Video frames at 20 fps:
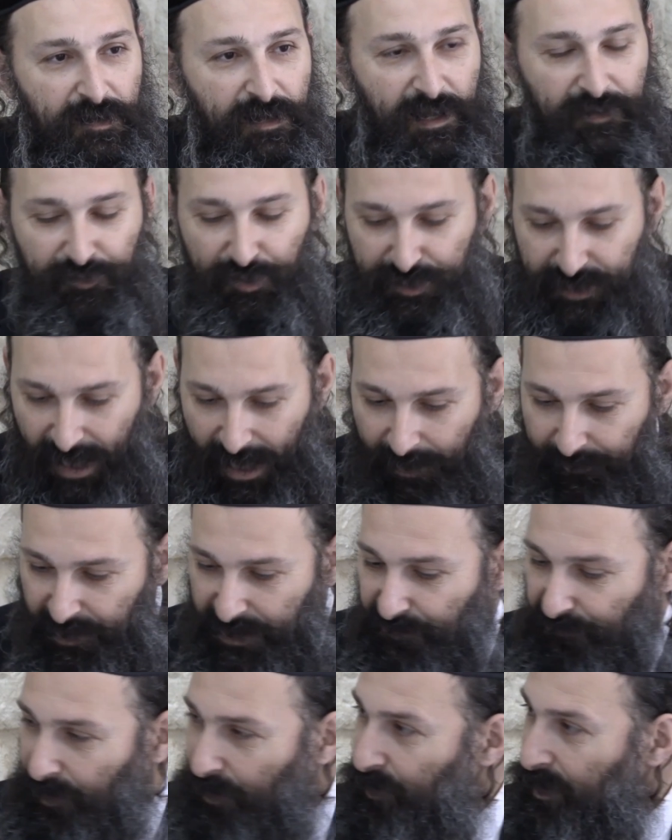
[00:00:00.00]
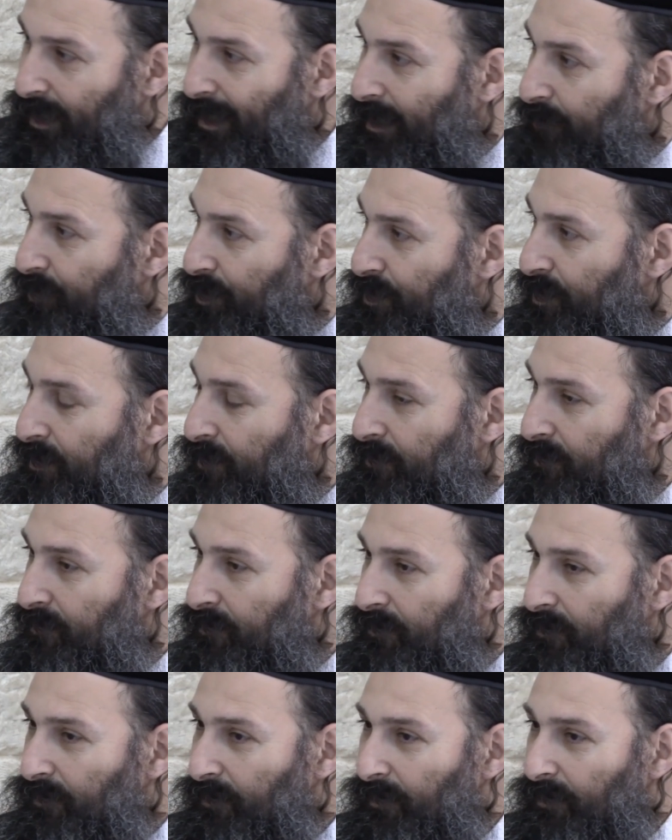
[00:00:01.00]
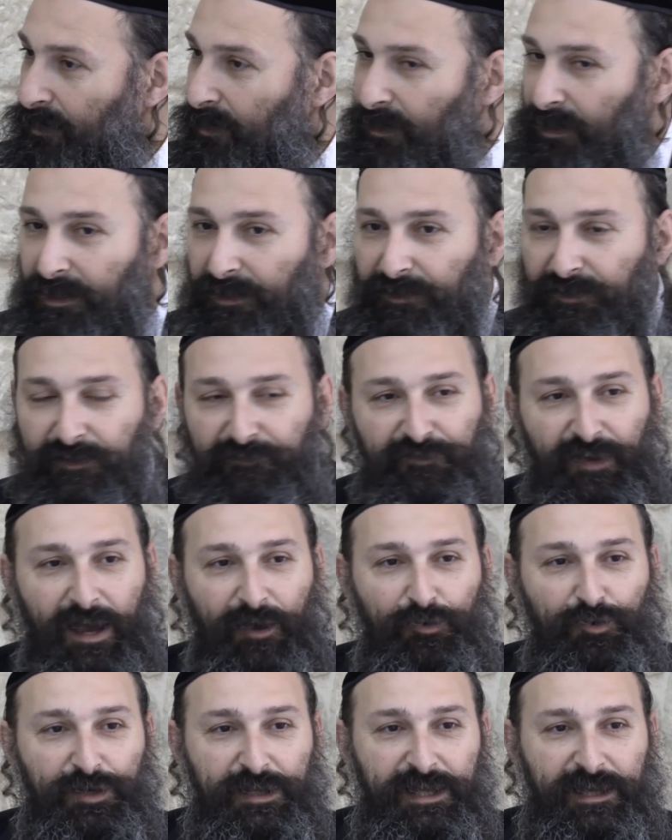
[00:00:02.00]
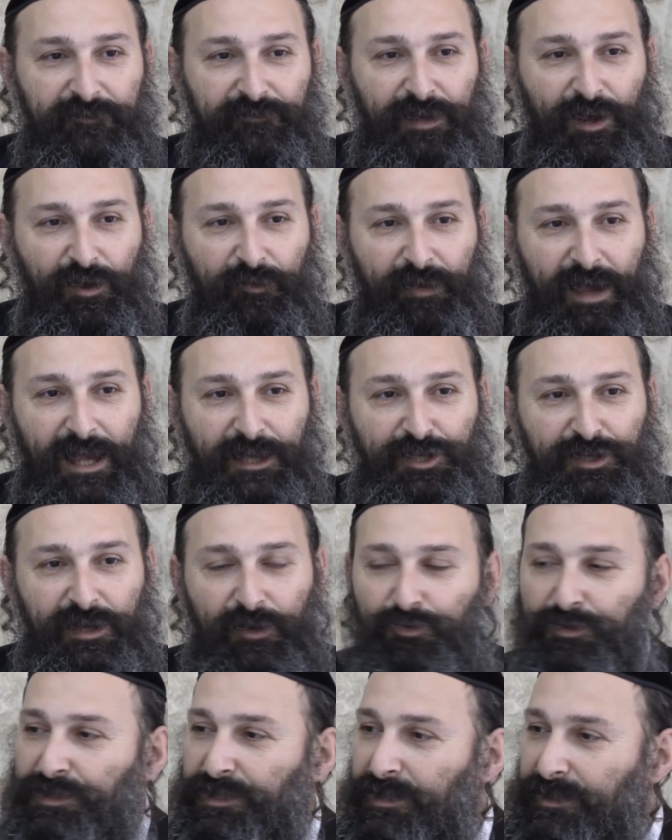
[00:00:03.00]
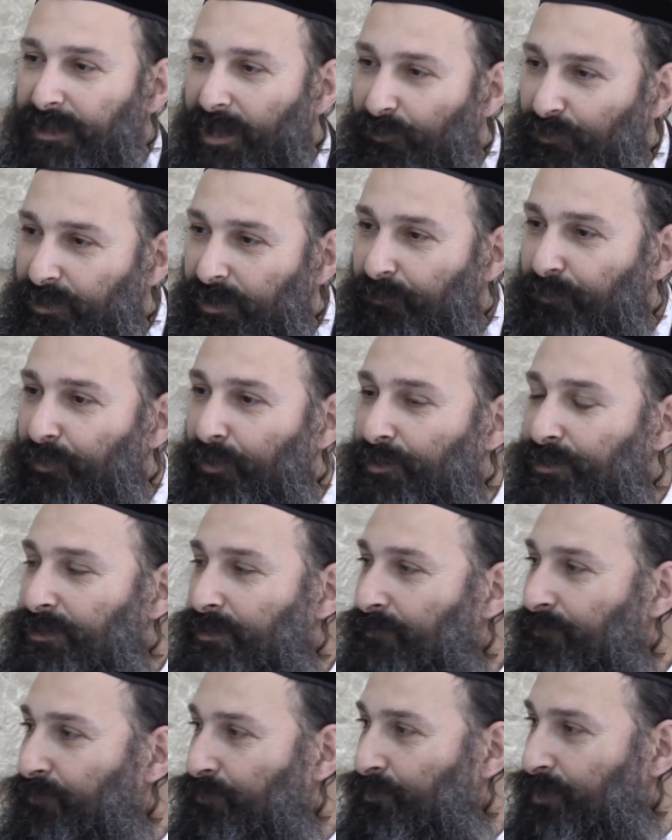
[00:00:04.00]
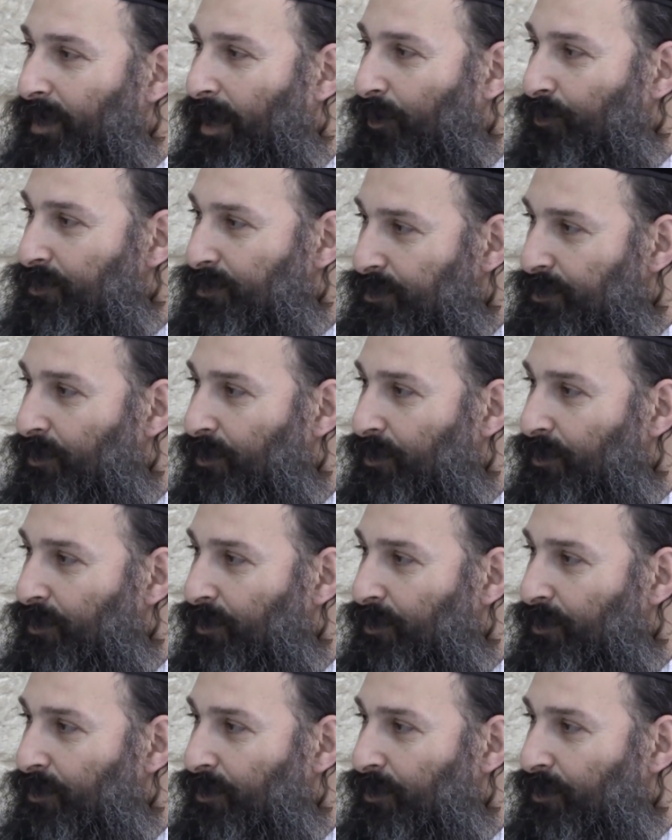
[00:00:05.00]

And the time is very limited. If I would give now, imagine I would sit now with a person 3 hours.